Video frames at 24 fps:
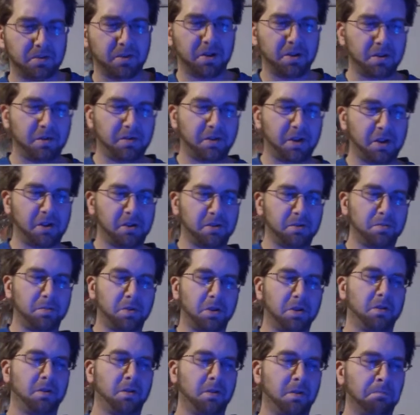right offhand,
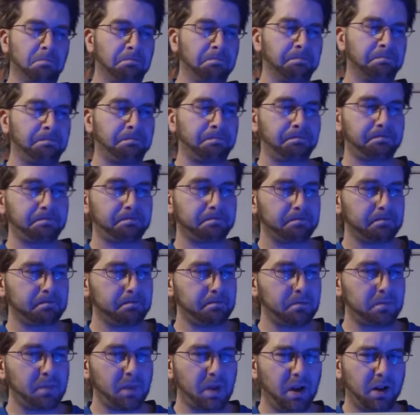but
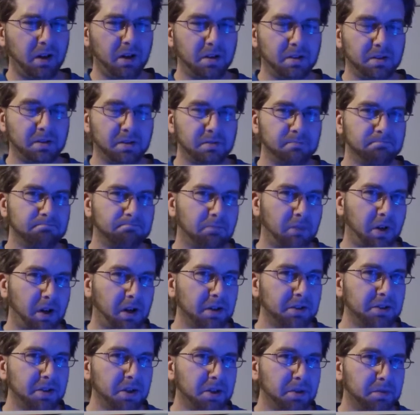I
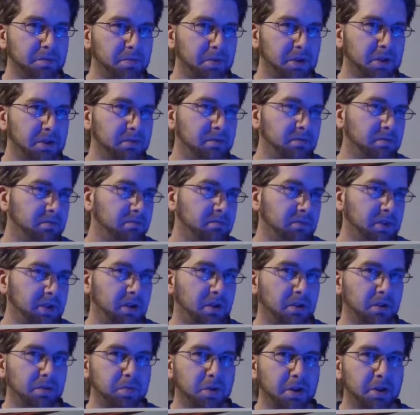thought it had been, you
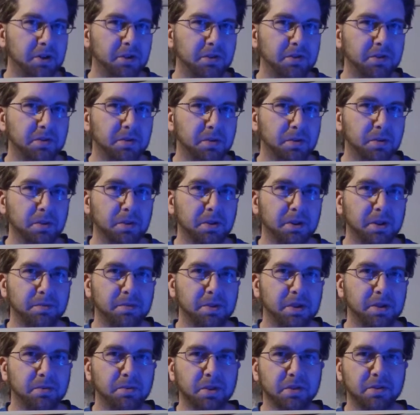know, a pretty good story. I
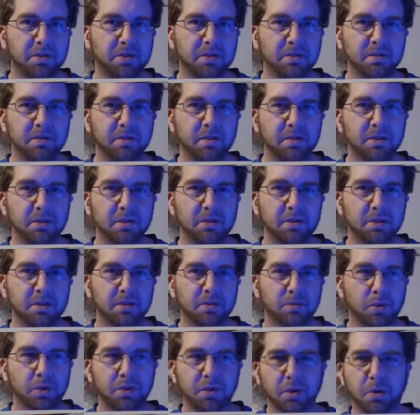mean, it wasn't
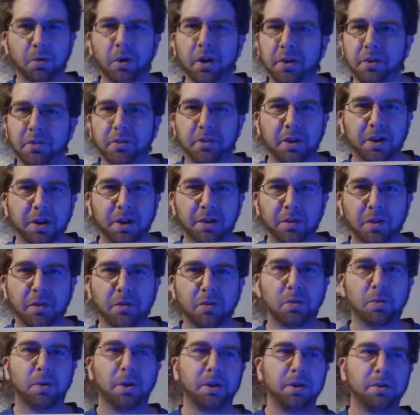the greatest thing I've
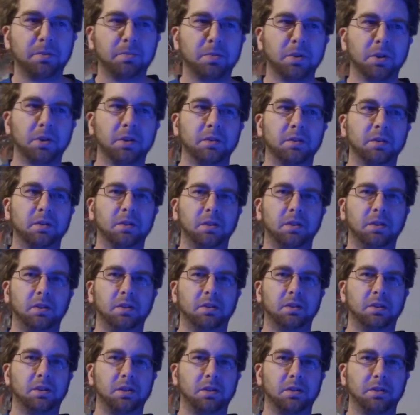ever read, but
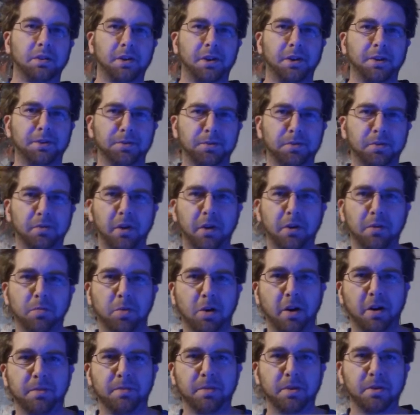the colors were very
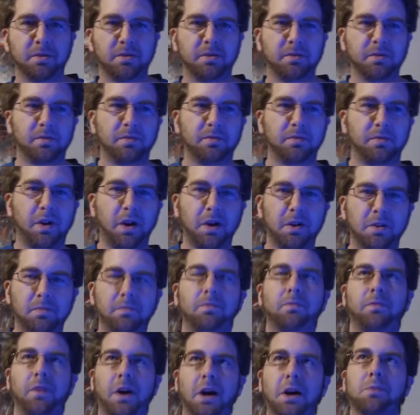
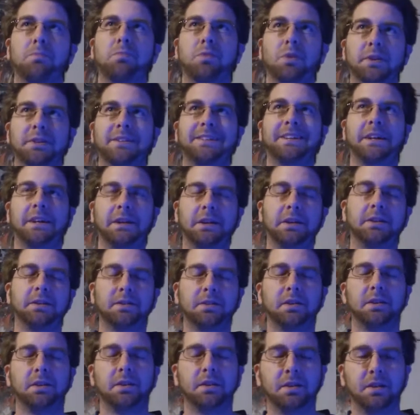vibrant, and